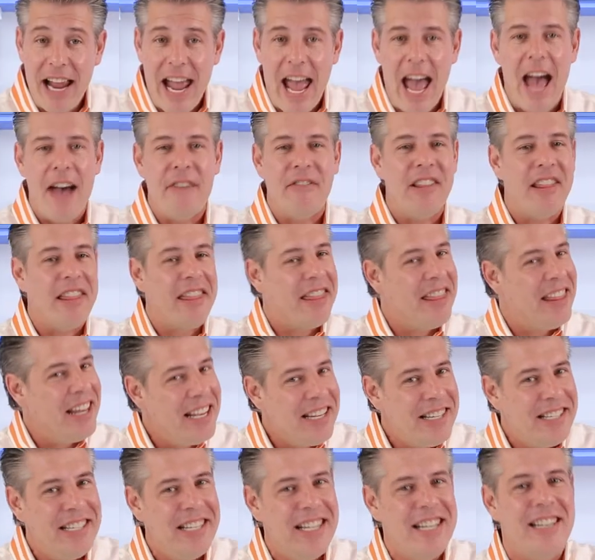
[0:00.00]
you have it.
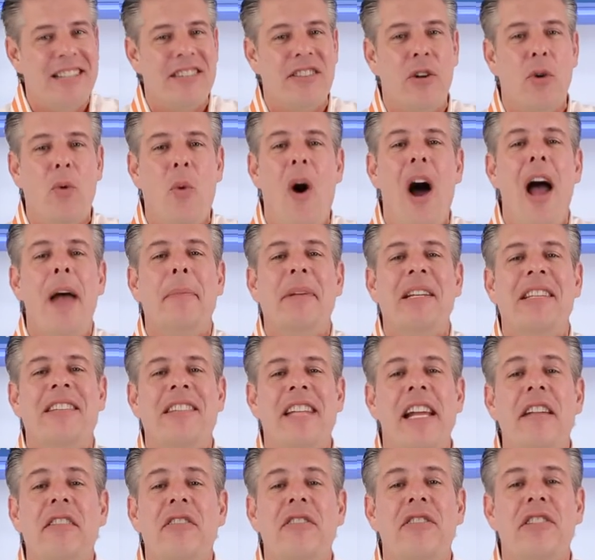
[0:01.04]
This is the Weiman
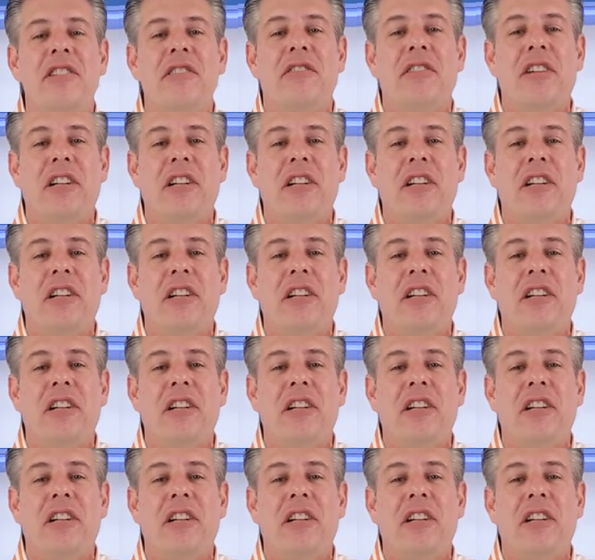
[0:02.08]
Stainless Steel